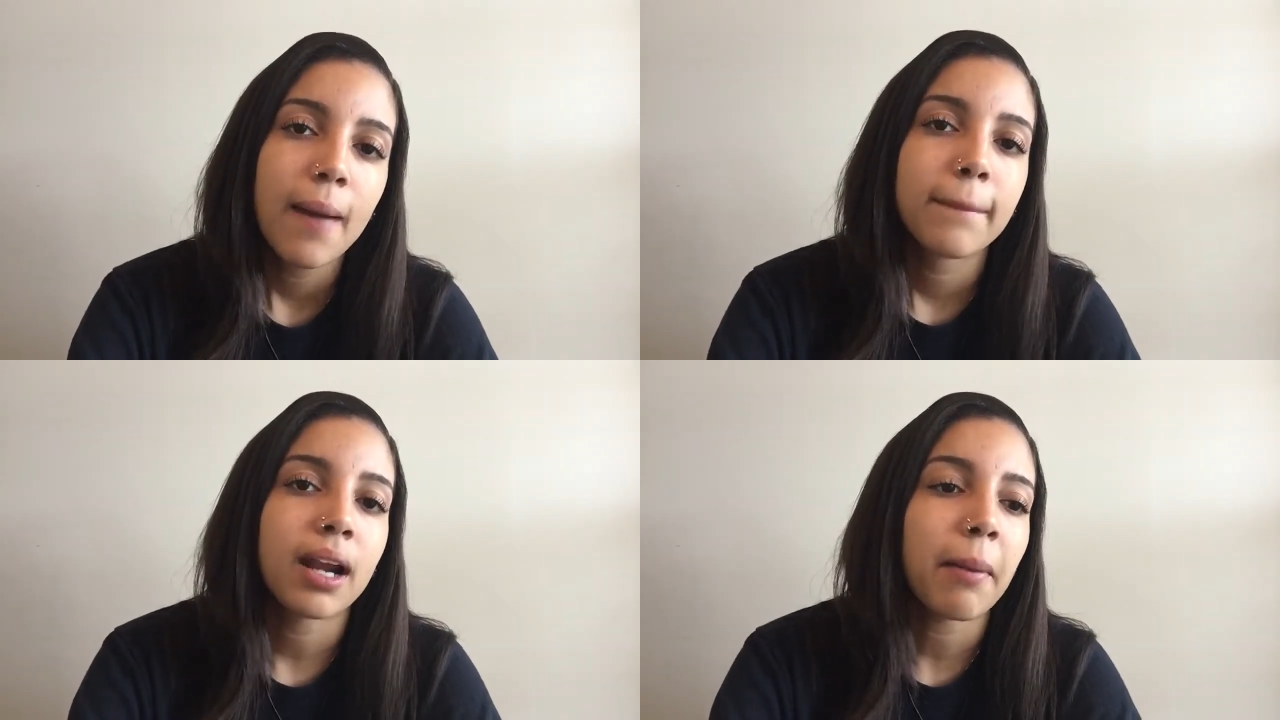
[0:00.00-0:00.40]

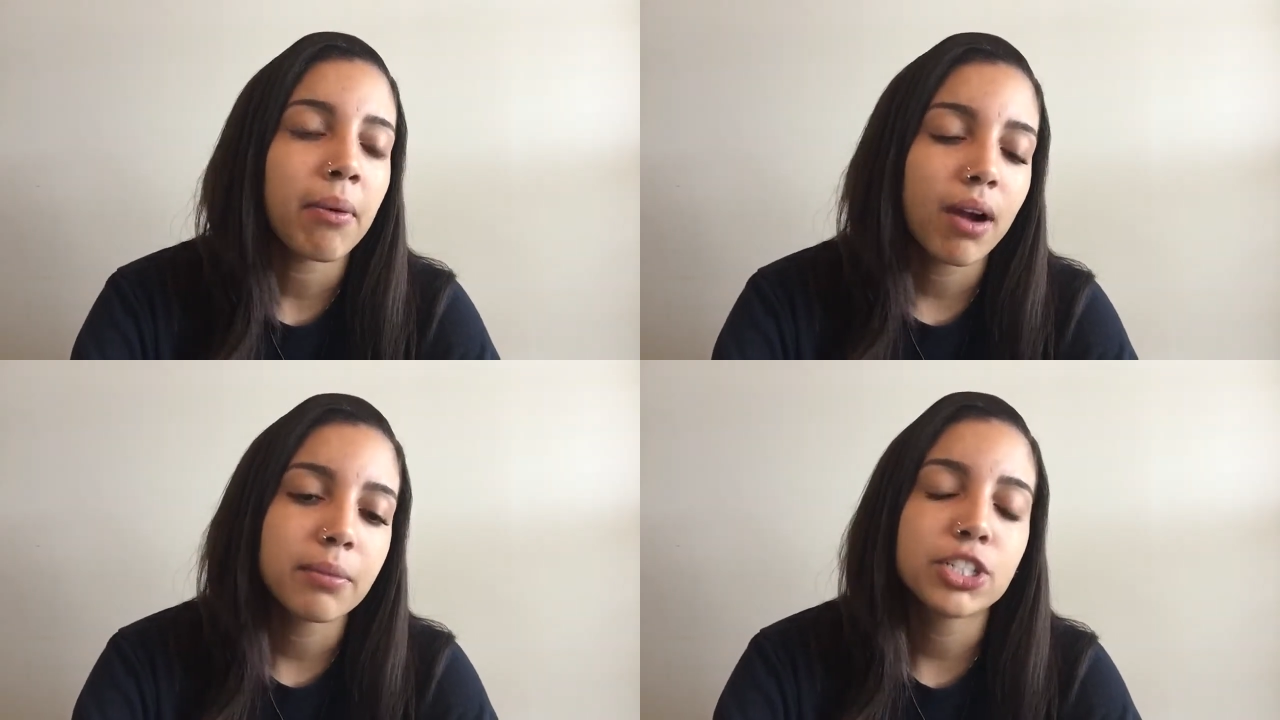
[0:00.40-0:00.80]
But I
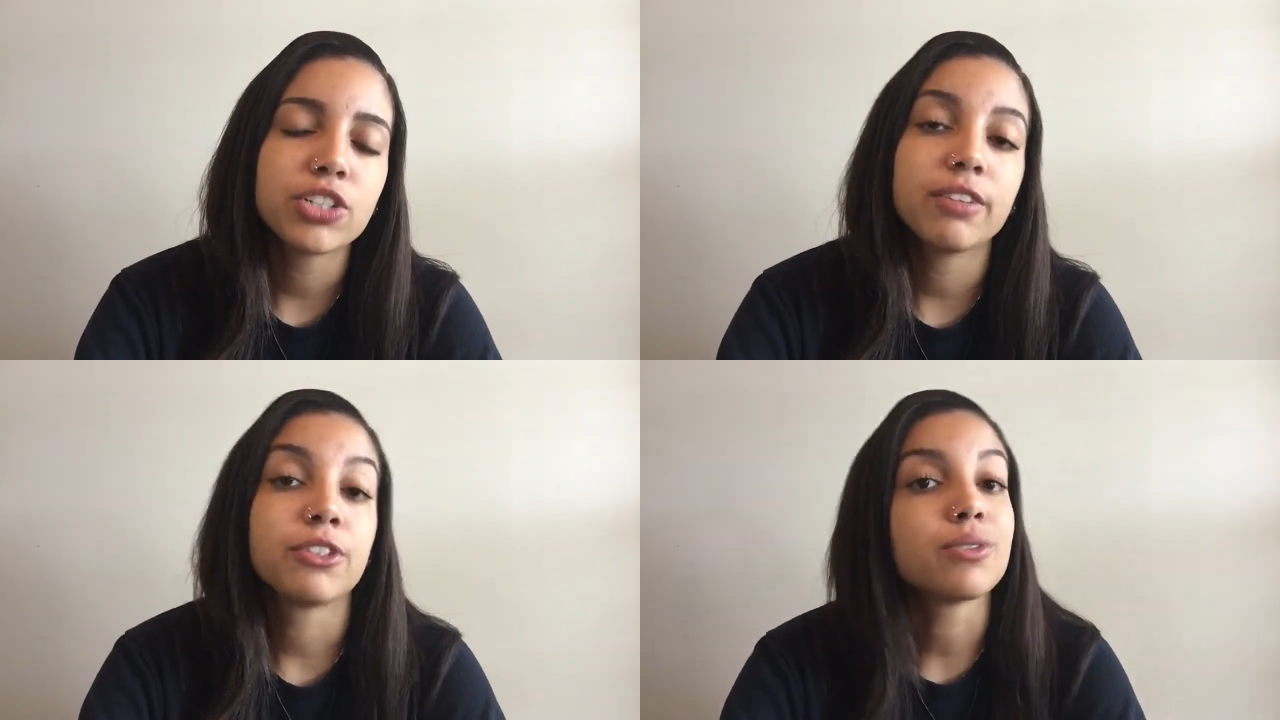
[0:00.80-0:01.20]
promise you,
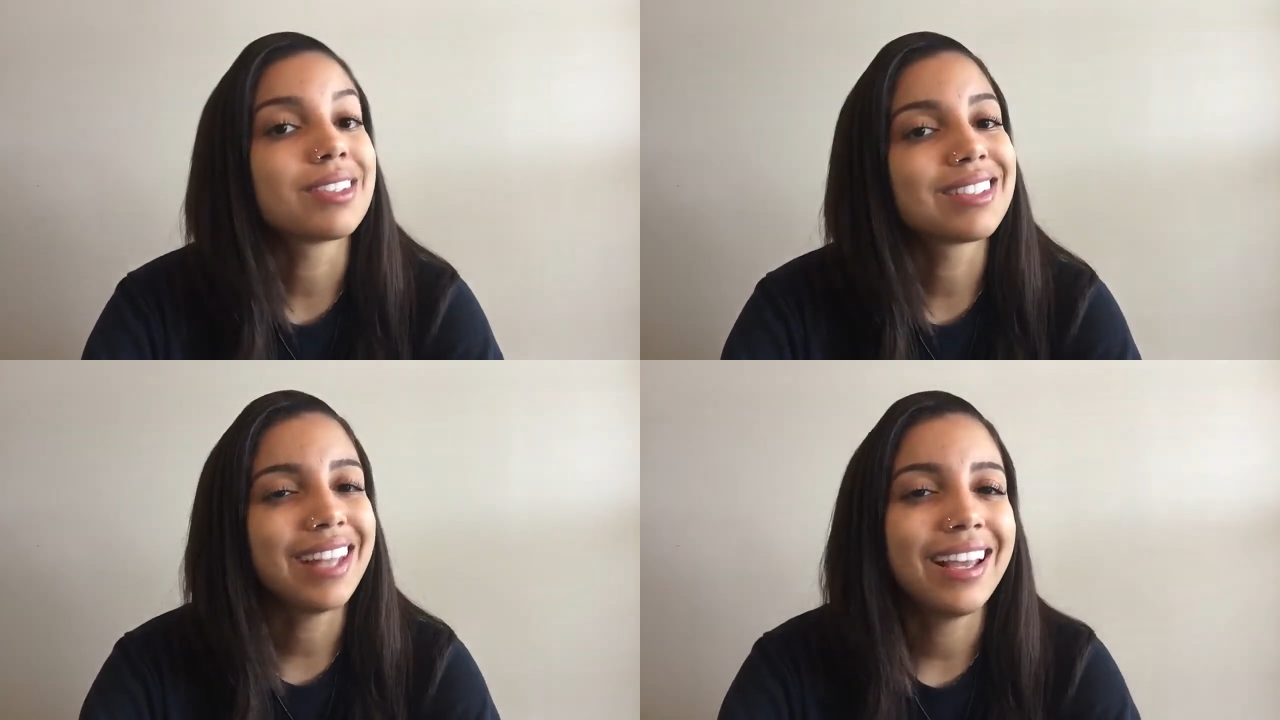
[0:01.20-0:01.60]
if you
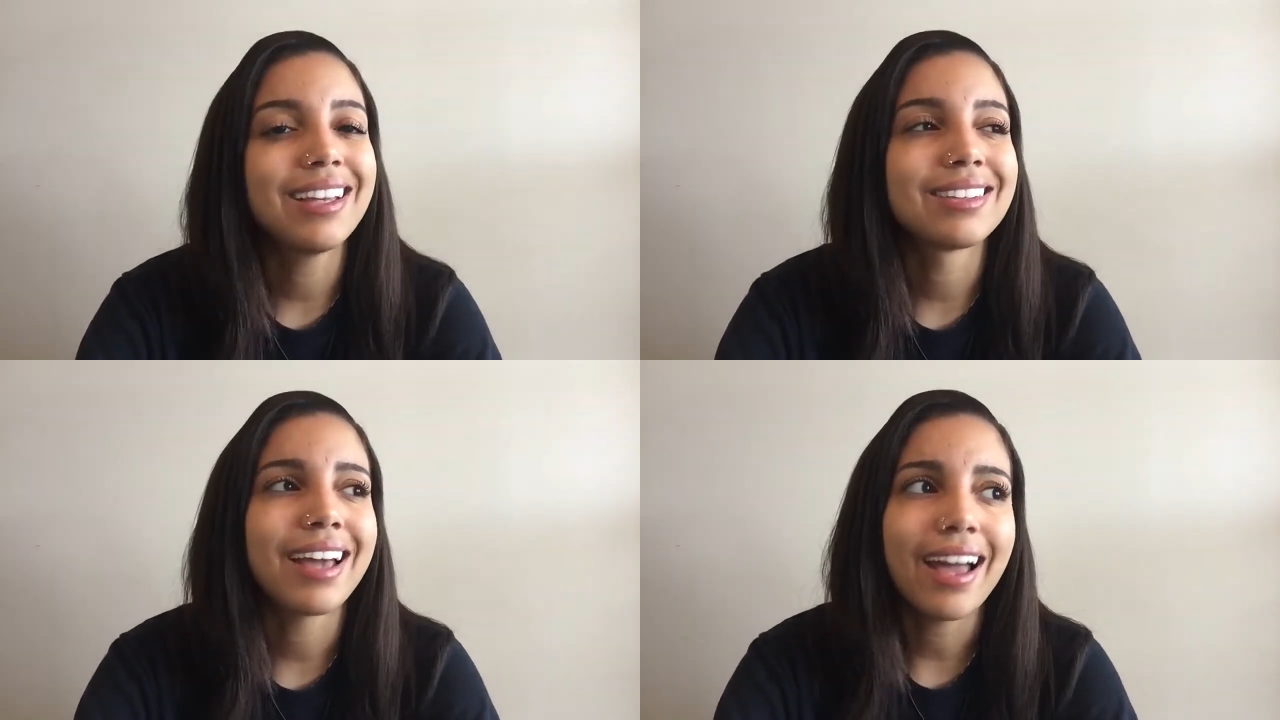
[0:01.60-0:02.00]
stand